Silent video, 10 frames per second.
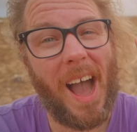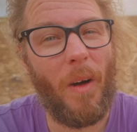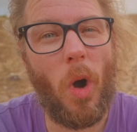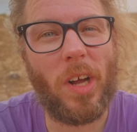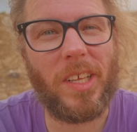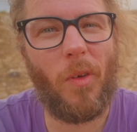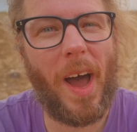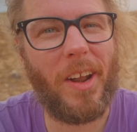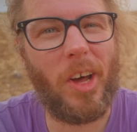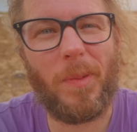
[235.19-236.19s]
I walked
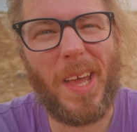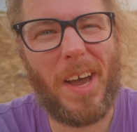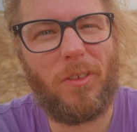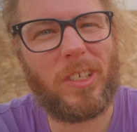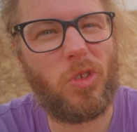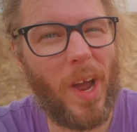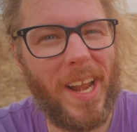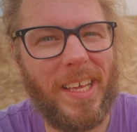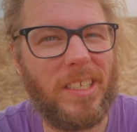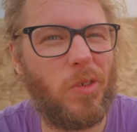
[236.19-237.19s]
around out there for
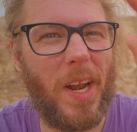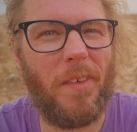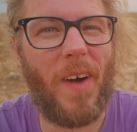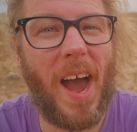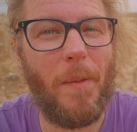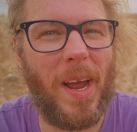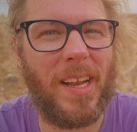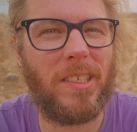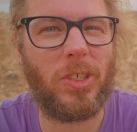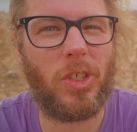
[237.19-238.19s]
20-25
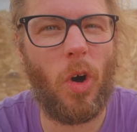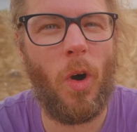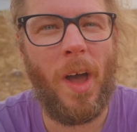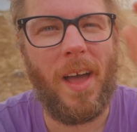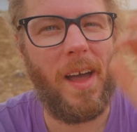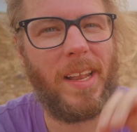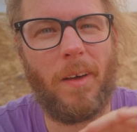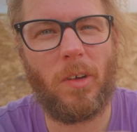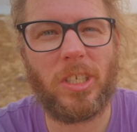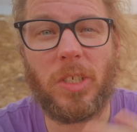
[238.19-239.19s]
minutes or so, and they
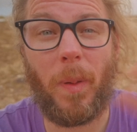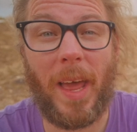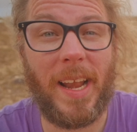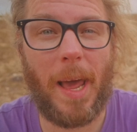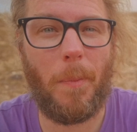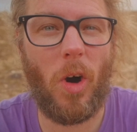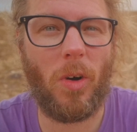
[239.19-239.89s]
were just playing that ball